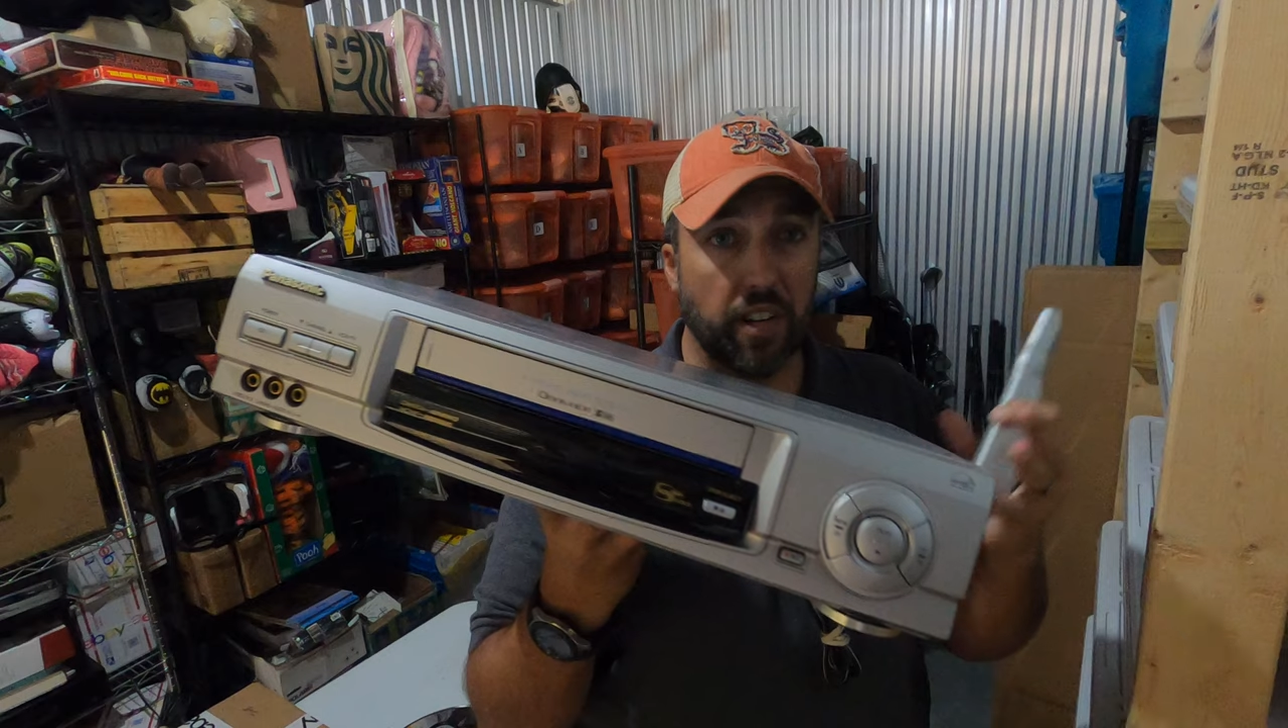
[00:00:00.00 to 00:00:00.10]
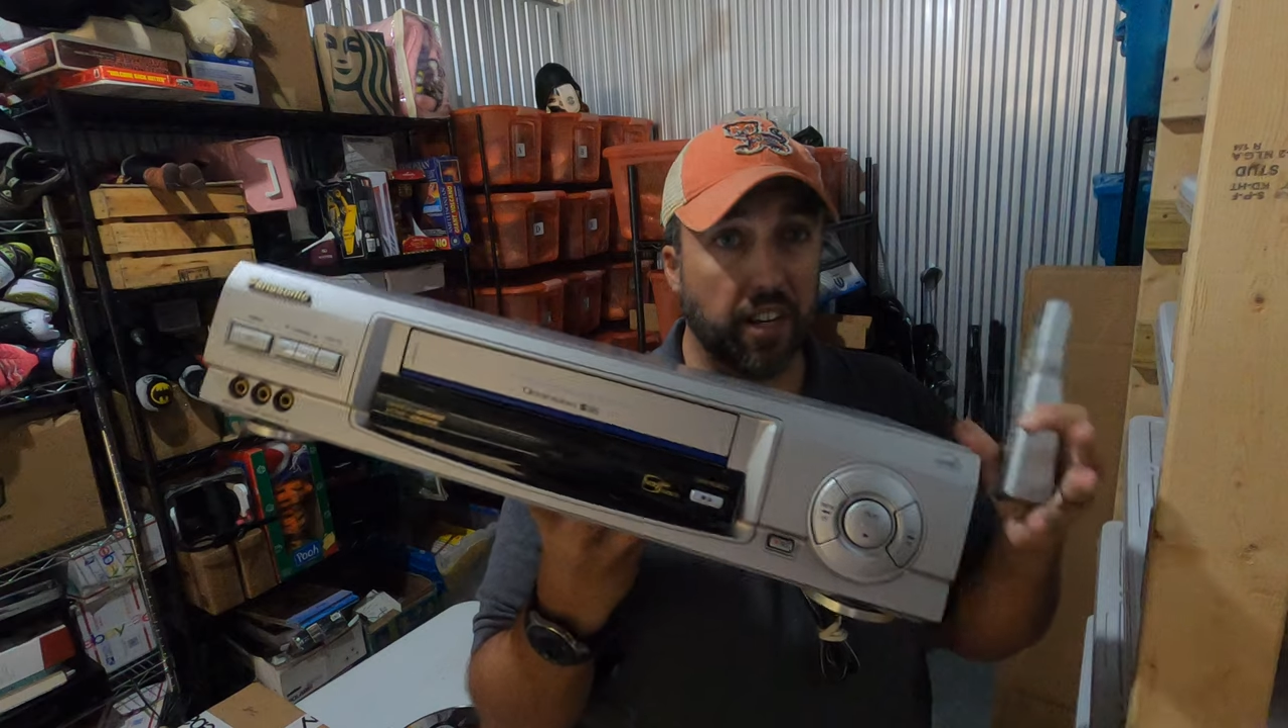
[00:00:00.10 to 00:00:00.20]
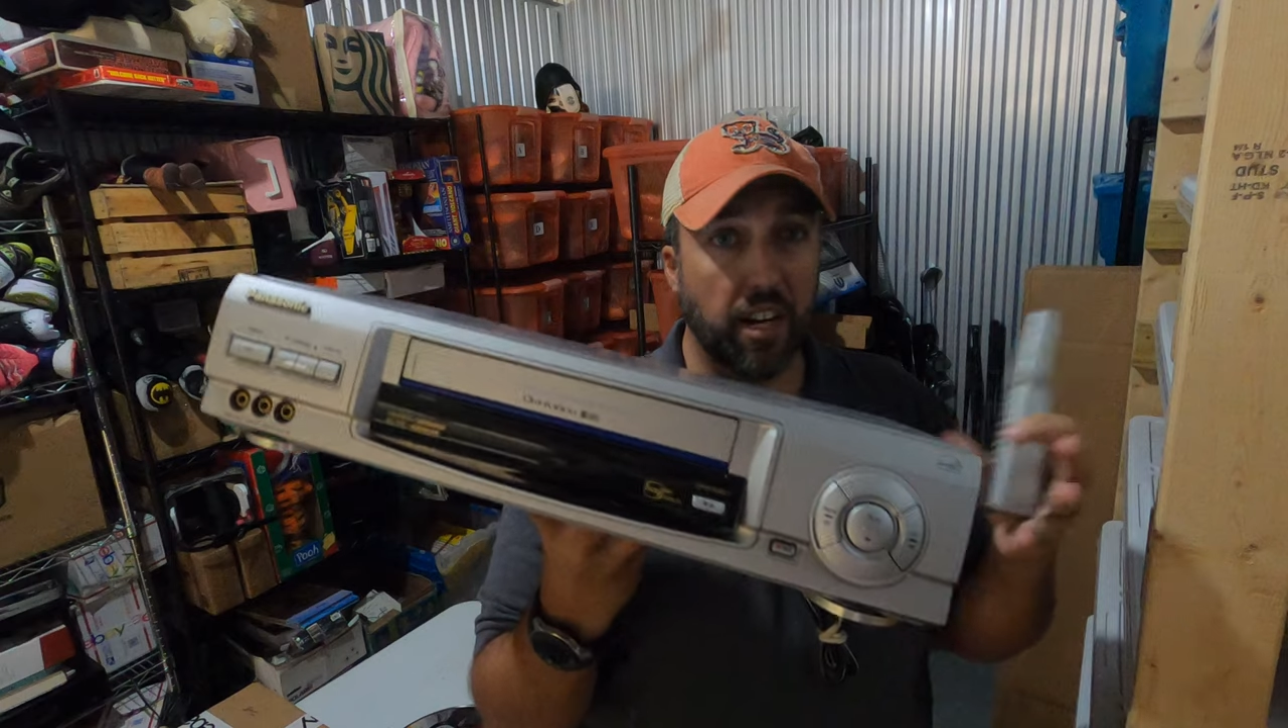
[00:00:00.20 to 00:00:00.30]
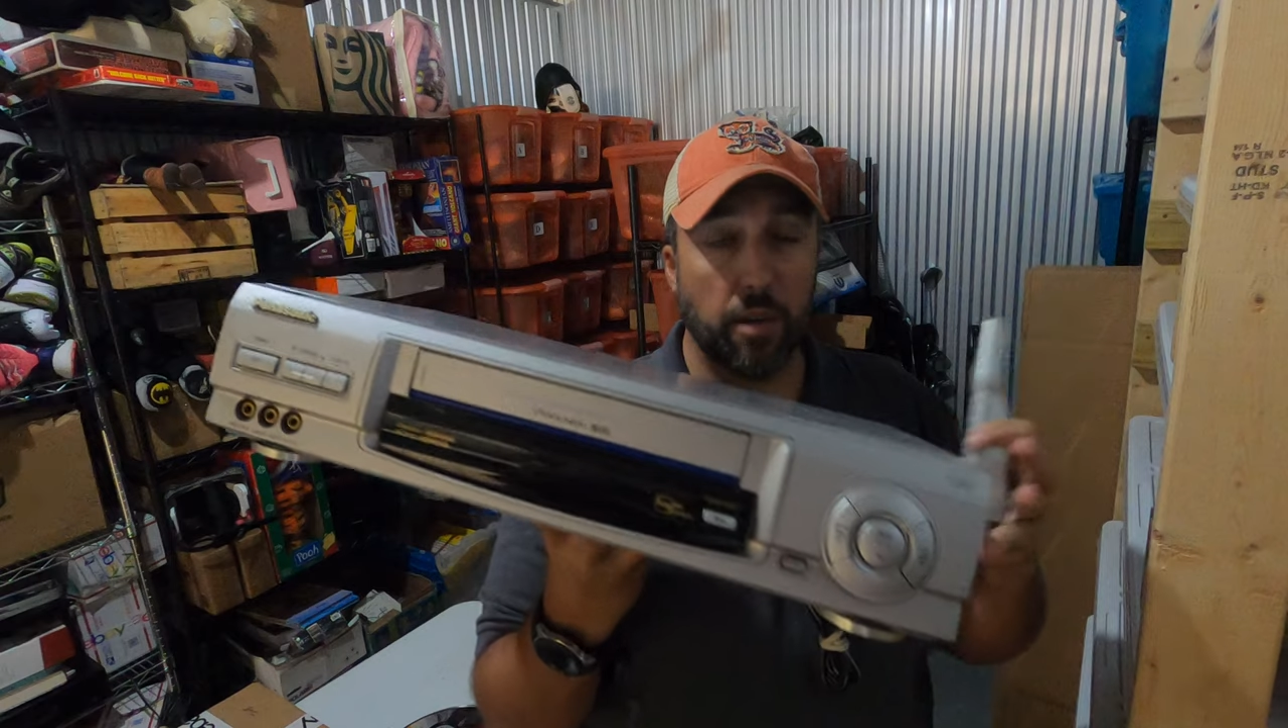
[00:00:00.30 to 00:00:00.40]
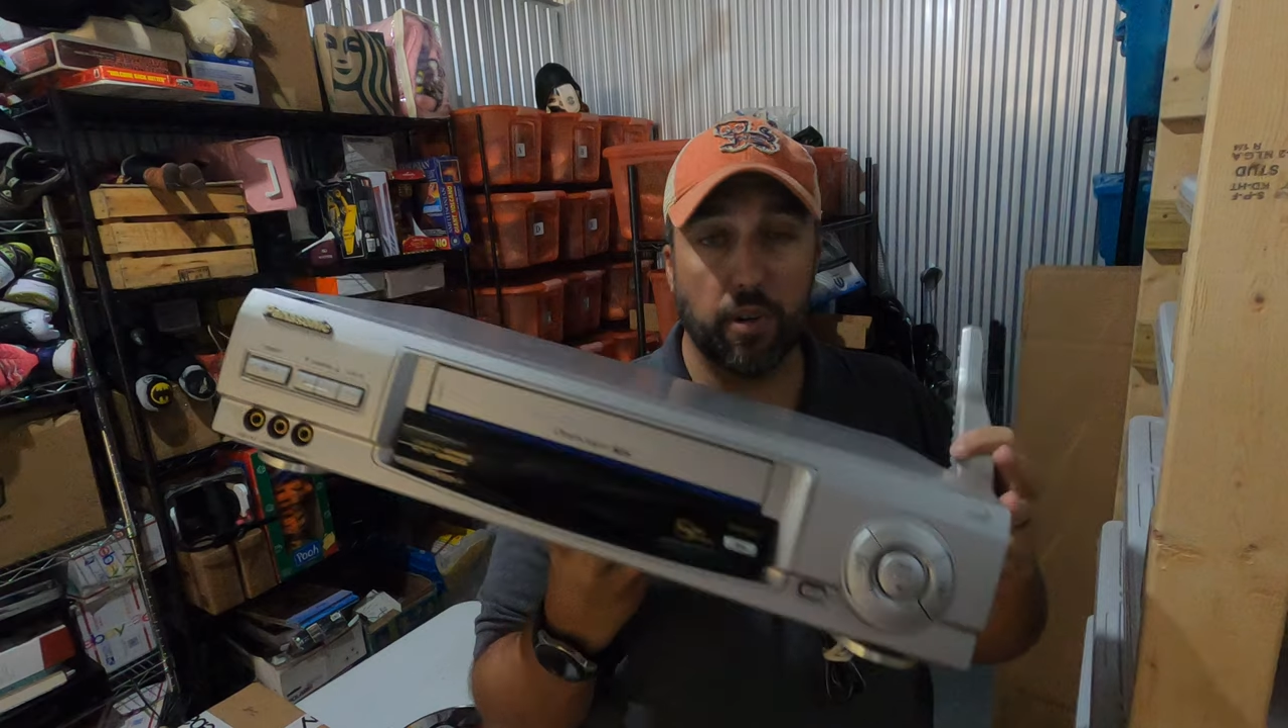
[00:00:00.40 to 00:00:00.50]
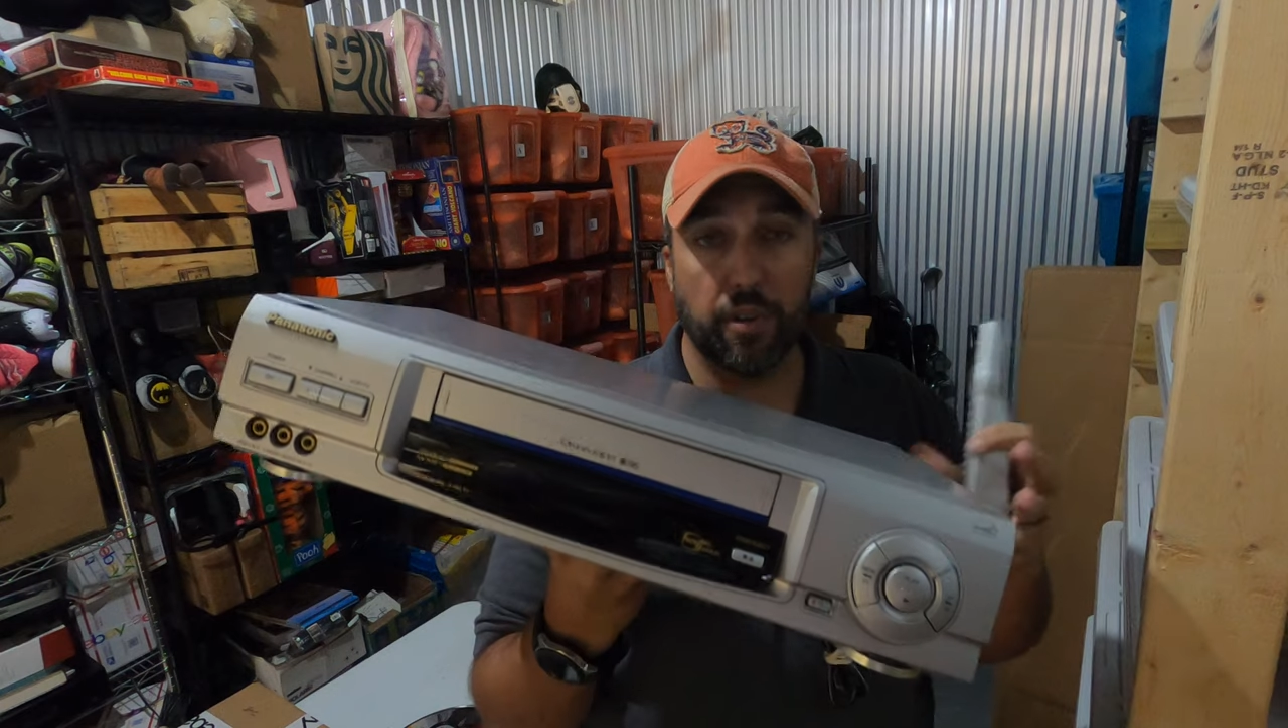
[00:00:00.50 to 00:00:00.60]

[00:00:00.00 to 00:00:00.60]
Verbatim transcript: not a combo